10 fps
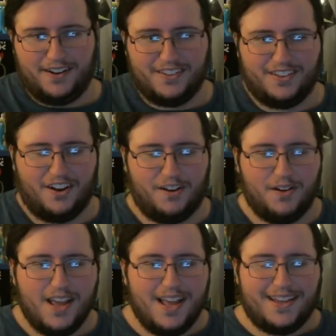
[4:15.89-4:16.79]

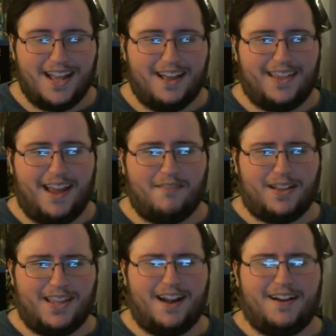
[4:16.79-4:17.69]
So that
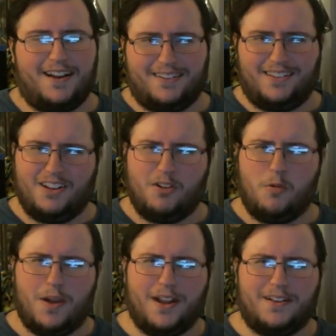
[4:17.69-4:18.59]
right there is a little
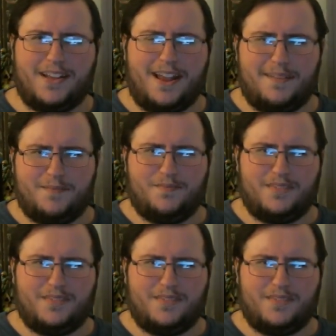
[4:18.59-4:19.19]
weird that